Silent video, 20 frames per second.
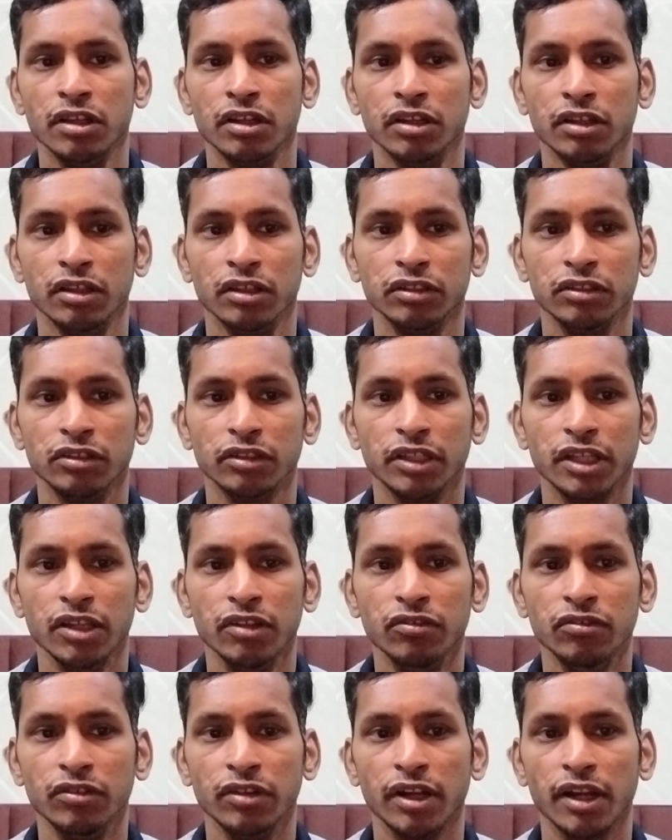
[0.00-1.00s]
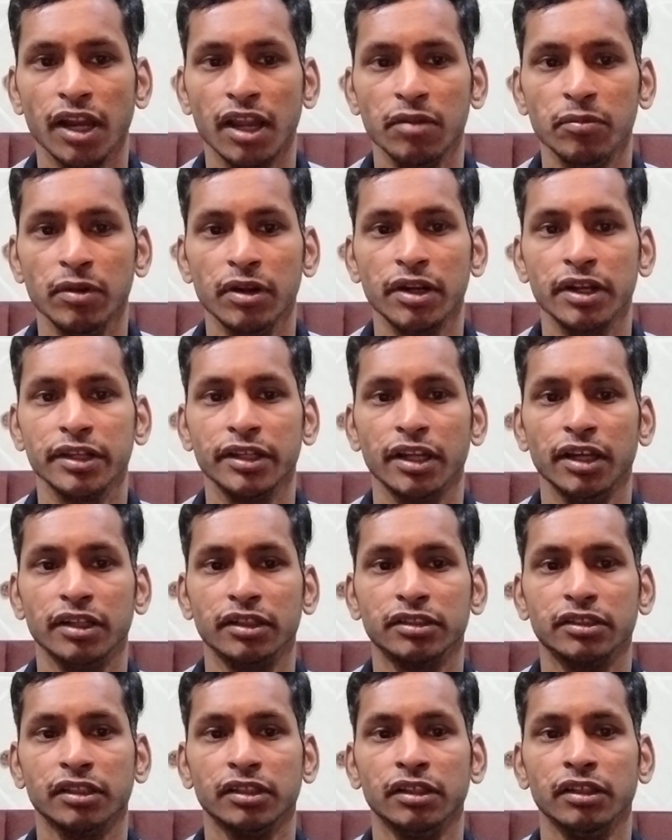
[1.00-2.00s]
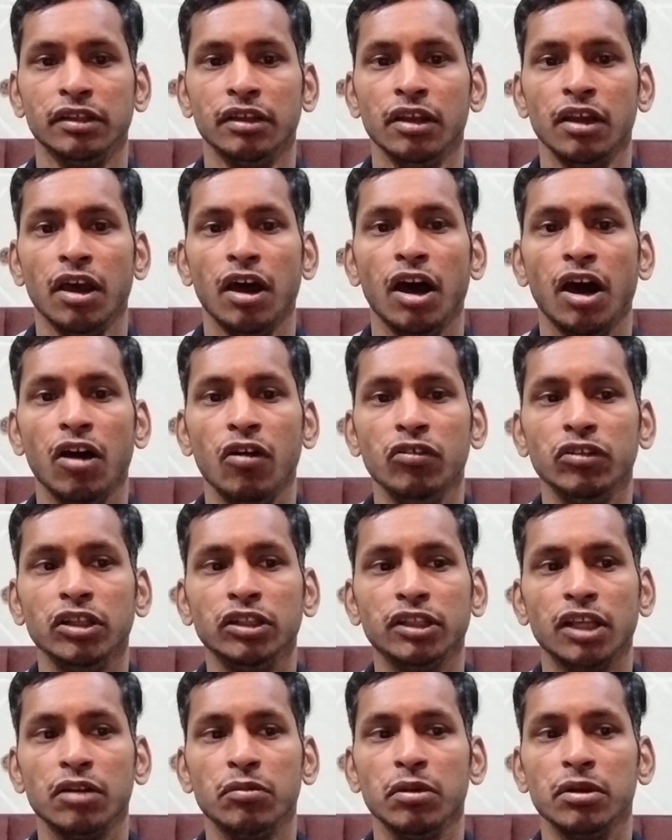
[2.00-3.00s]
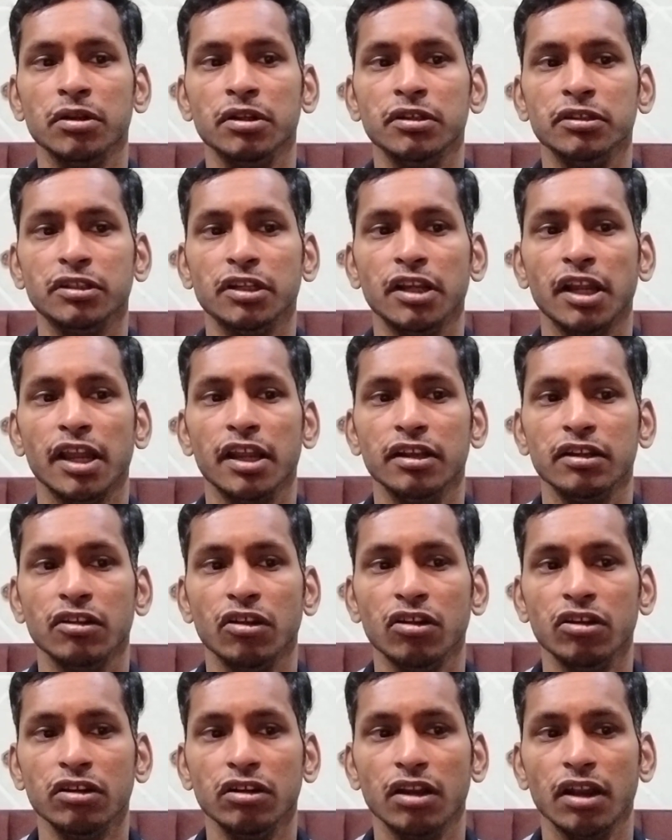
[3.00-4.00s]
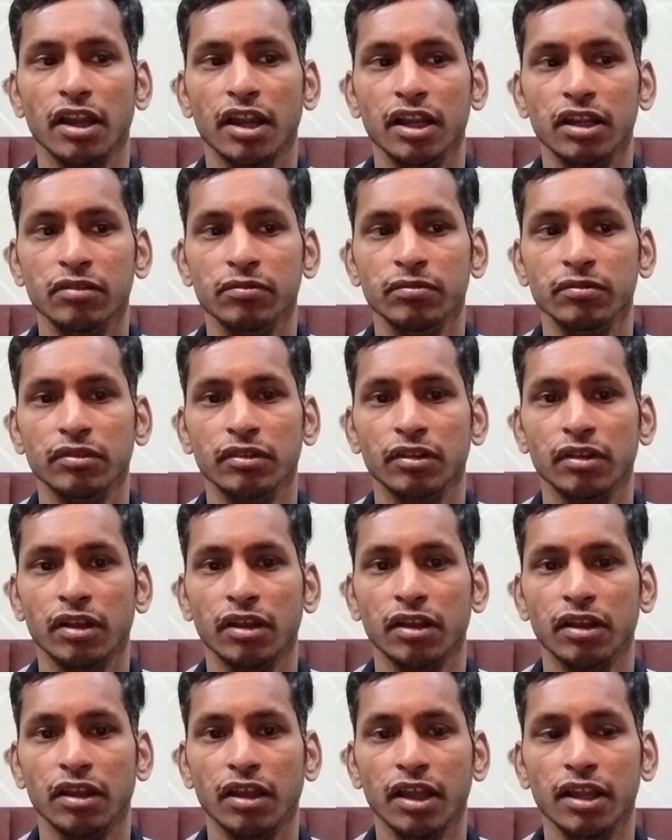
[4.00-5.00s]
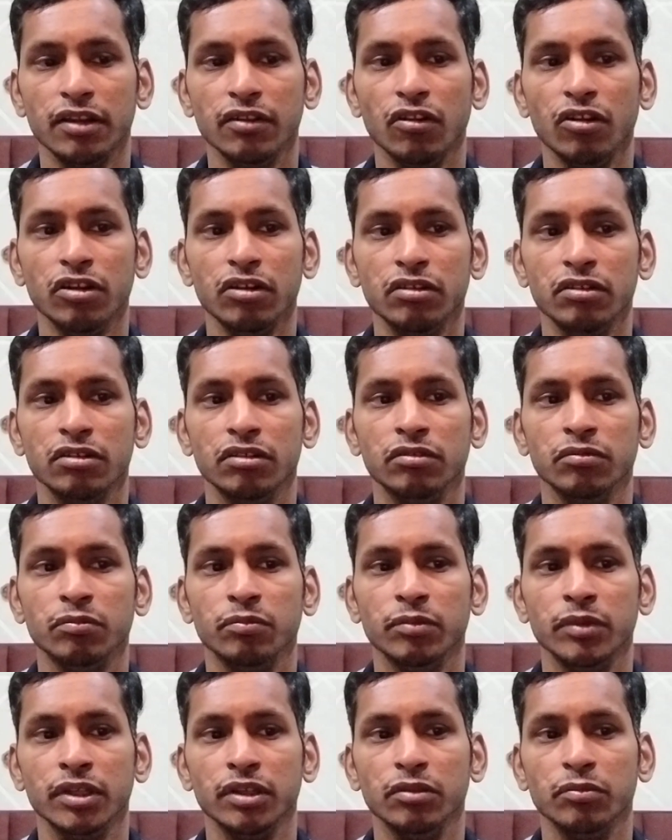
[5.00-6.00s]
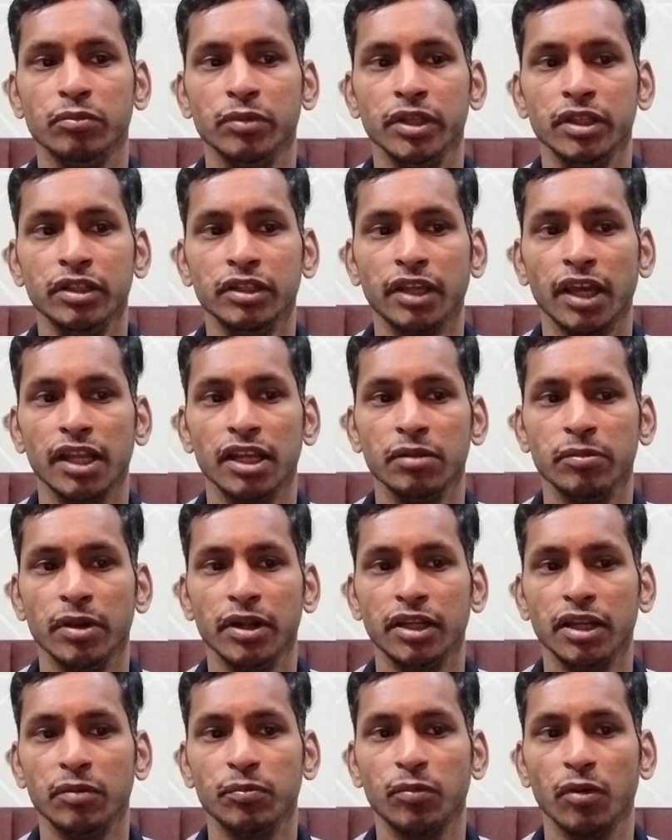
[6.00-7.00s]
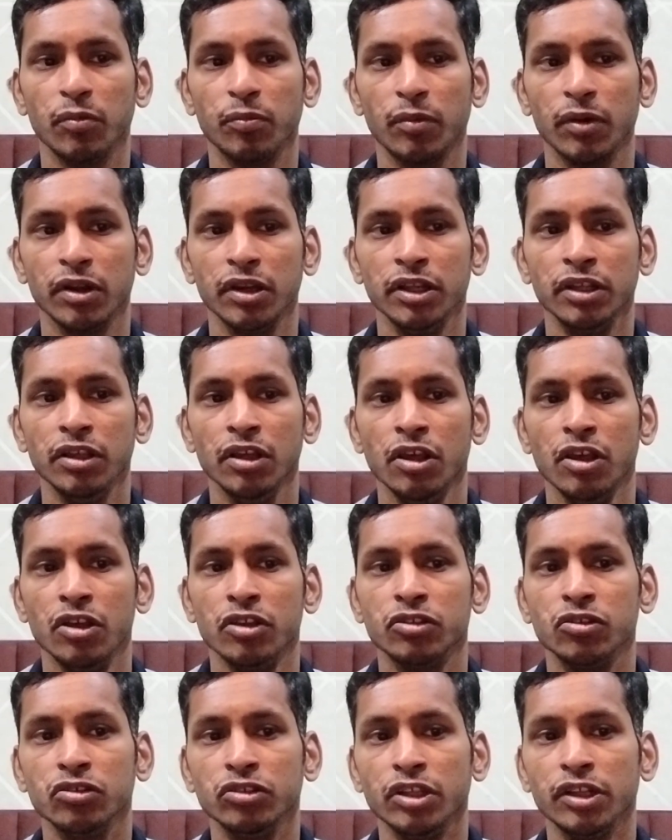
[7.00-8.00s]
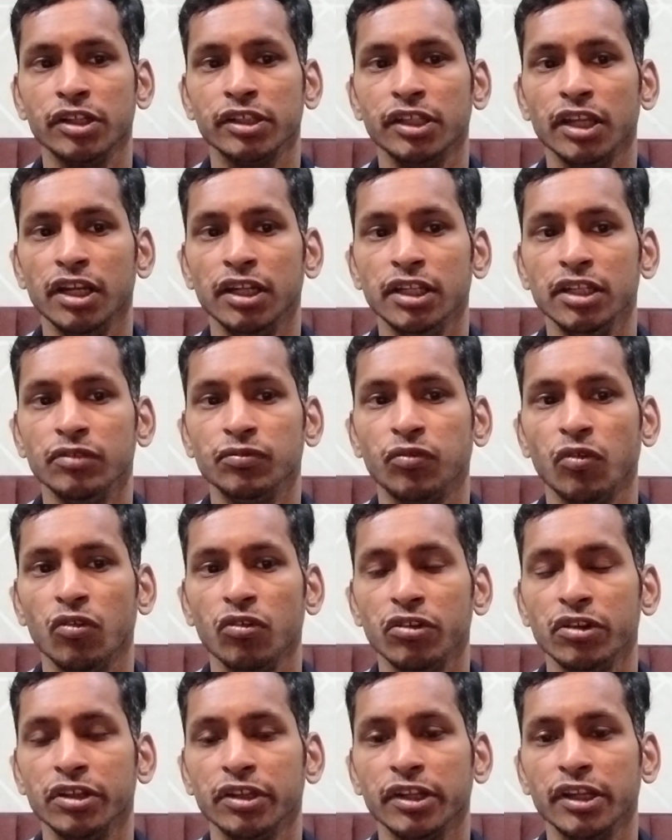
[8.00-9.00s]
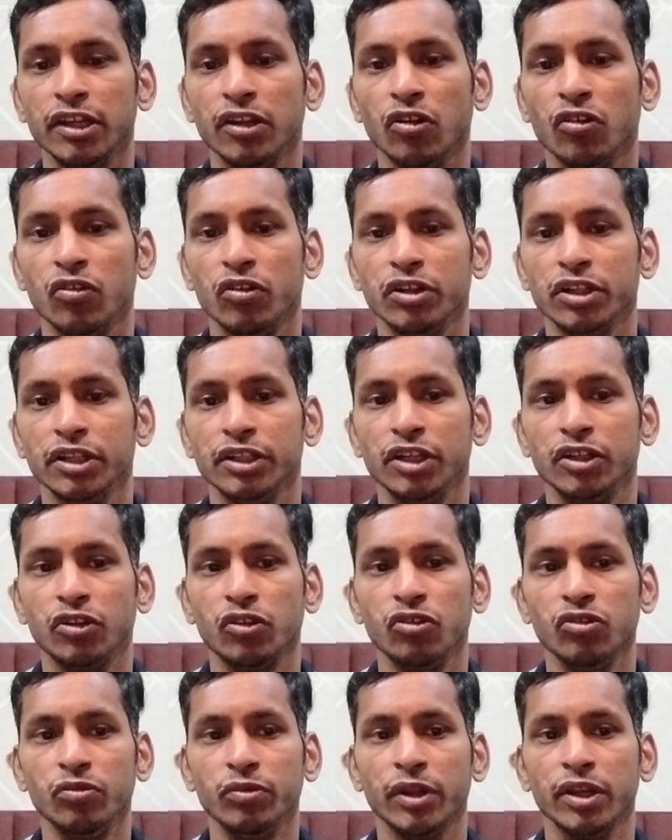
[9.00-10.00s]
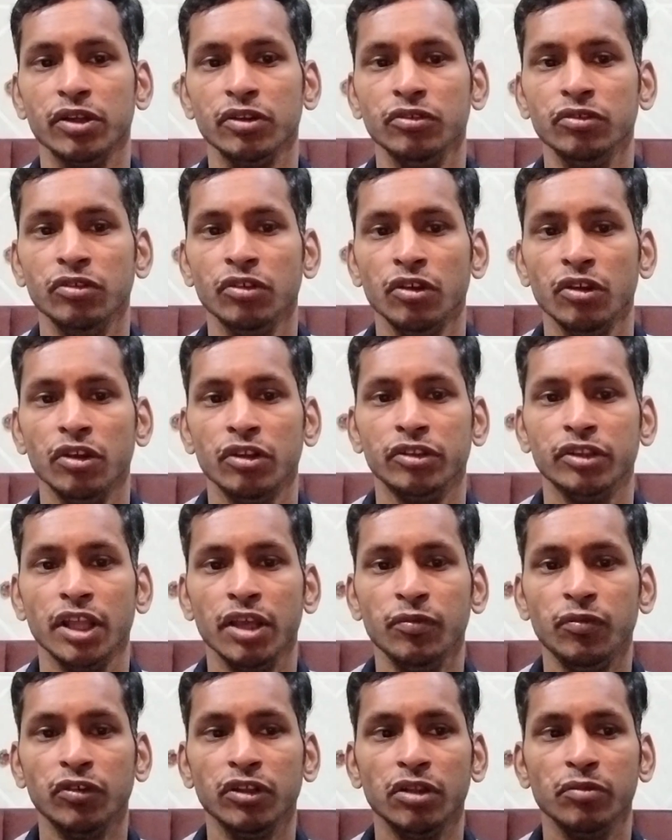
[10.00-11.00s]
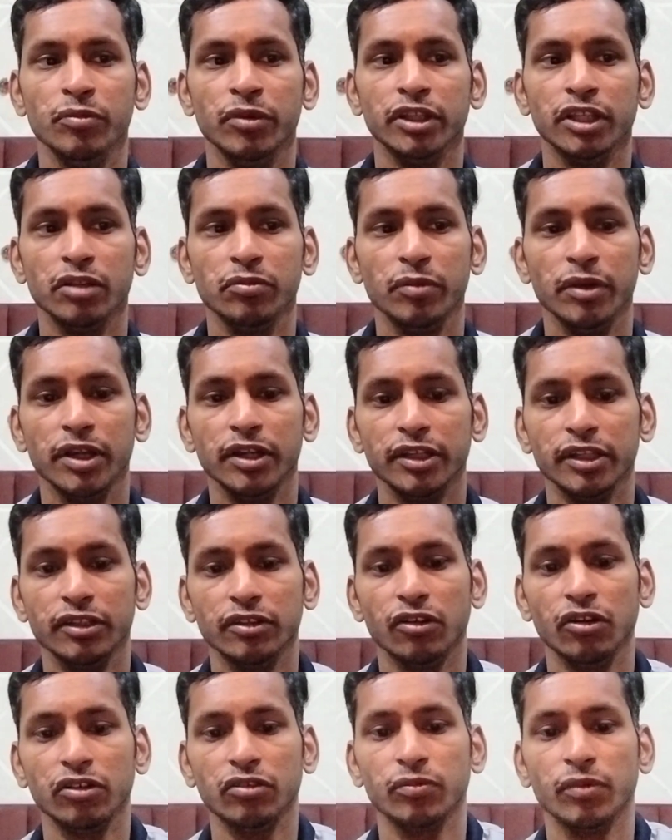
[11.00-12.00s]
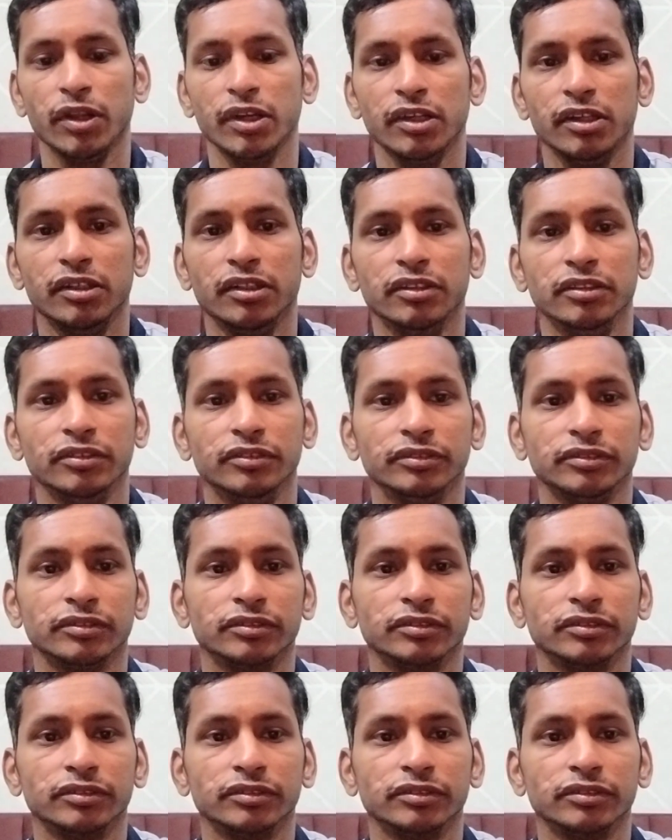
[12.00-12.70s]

to give reliable results. How the thermometer had not been calibrated properly, so the result is 4 degrees lower than the true value. Therefore, the measurement is not valid.